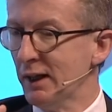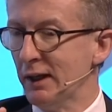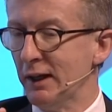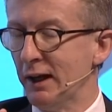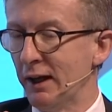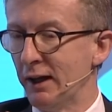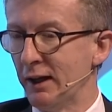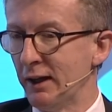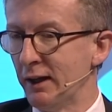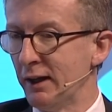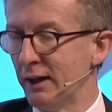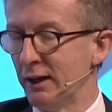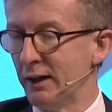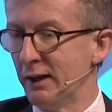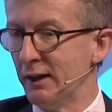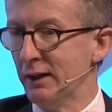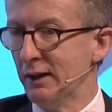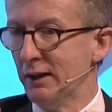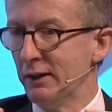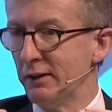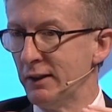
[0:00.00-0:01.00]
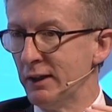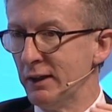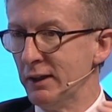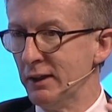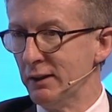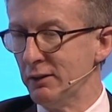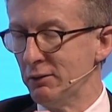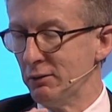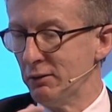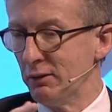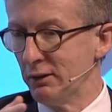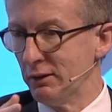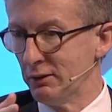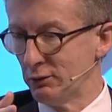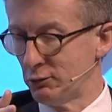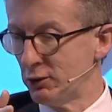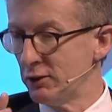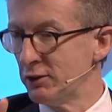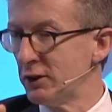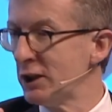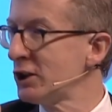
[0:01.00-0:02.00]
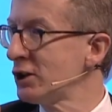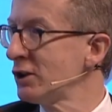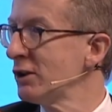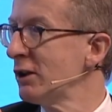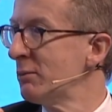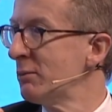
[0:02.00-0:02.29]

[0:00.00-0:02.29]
the traditional